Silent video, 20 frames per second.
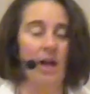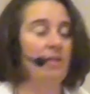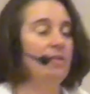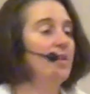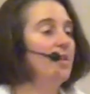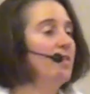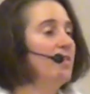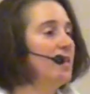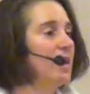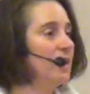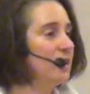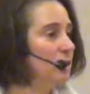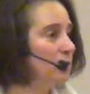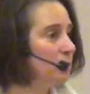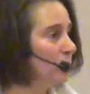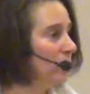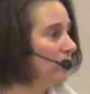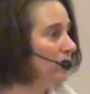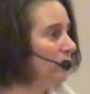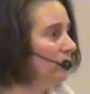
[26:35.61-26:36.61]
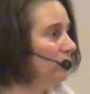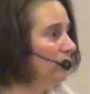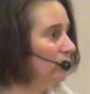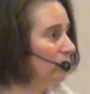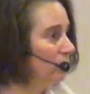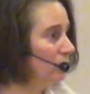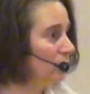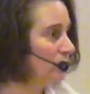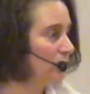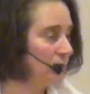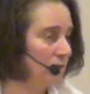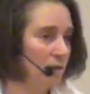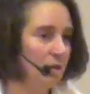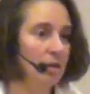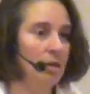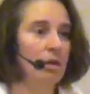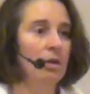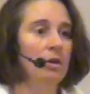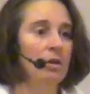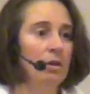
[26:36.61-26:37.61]
And then that's when you use
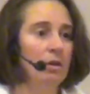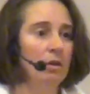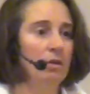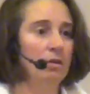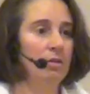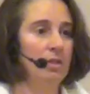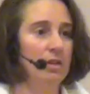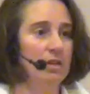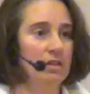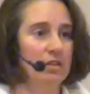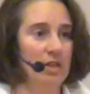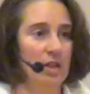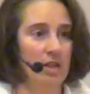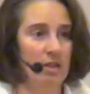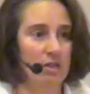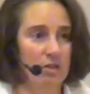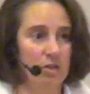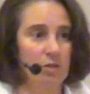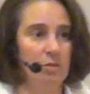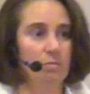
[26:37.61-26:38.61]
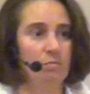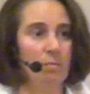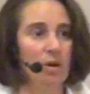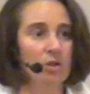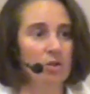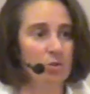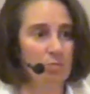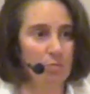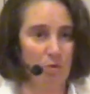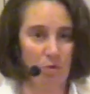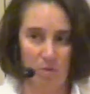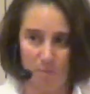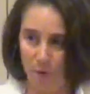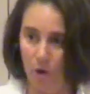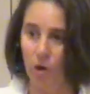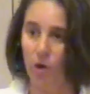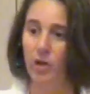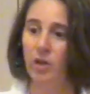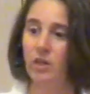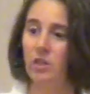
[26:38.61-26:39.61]
the intense, much more
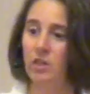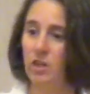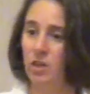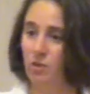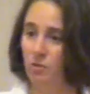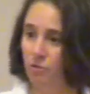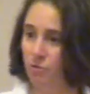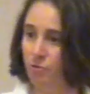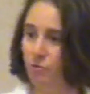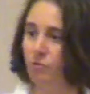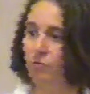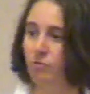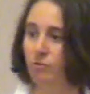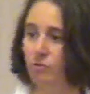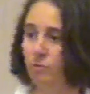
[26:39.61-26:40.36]
purgative